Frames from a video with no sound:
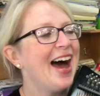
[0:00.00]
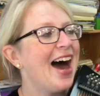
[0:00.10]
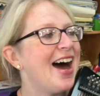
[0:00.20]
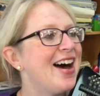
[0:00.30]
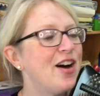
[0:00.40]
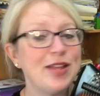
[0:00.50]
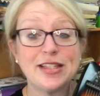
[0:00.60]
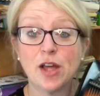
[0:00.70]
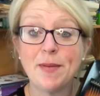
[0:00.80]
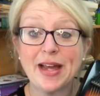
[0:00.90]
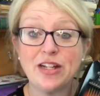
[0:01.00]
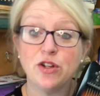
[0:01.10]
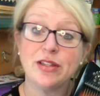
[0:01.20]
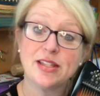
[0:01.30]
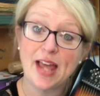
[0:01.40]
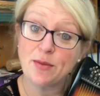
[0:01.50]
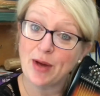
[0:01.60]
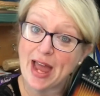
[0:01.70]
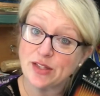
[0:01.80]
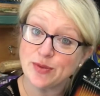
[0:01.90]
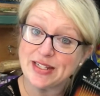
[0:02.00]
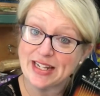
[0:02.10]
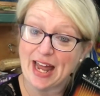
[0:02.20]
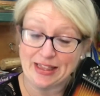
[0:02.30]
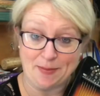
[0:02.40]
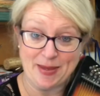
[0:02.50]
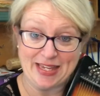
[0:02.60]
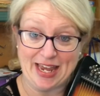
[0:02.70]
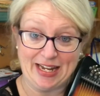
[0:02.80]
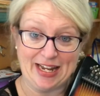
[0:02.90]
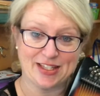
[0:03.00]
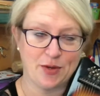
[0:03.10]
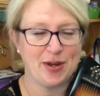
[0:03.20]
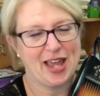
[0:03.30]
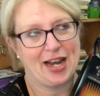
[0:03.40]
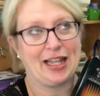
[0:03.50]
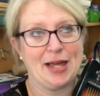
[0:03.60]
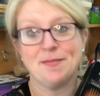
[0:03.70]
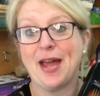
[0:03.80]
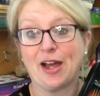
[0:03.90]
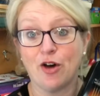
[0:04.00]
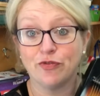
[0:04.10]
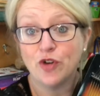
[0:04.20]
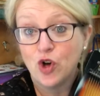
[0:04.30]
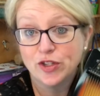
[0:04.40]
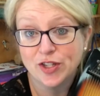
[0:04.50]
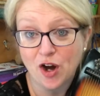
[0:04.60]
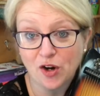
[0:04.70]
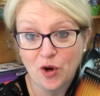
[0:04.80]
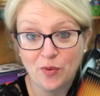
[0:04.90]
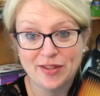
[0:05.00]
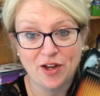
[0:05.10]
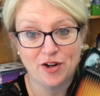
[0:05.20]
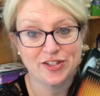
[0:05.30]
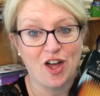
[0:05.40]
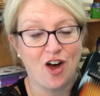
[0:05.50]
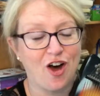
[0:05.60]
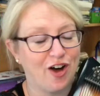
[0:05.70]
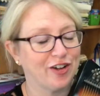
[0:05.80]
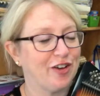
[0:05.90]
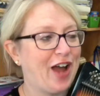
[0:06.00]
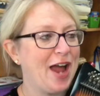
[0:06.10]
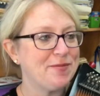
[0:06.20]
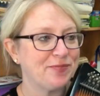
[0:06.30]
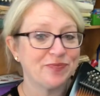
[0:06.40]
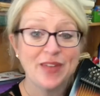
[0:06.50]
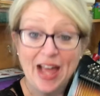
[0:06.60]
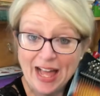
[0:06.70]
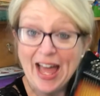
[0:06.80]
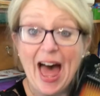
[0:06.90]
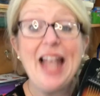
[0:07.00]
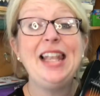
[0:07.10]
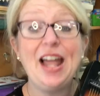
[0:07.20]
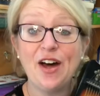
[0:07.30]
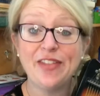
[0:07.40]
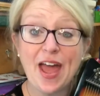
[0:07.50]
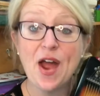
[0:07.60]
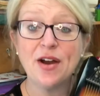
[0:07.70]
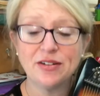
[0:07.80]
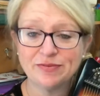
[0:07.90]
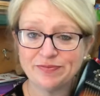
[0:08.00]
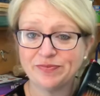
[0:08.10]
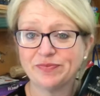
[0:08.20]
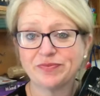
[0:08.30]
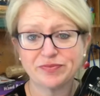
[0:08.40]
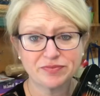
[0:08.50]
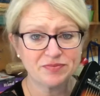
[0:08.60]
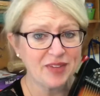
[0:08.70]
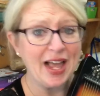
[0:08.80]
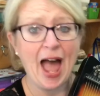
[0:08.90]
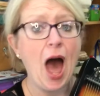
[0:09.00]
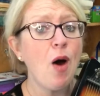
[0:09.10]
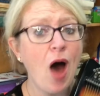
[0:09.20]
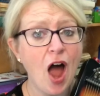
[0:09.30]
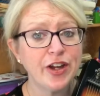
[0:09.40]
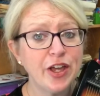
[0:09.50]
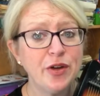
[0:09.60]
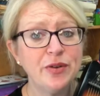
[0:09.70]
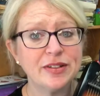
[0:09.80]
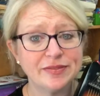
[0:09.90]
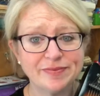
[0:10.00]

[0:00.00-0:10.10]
Oh, let's go back and do it the same way as we did at the beginning. So we kind of like make a full circle with our song, okay? Hello there, how are you?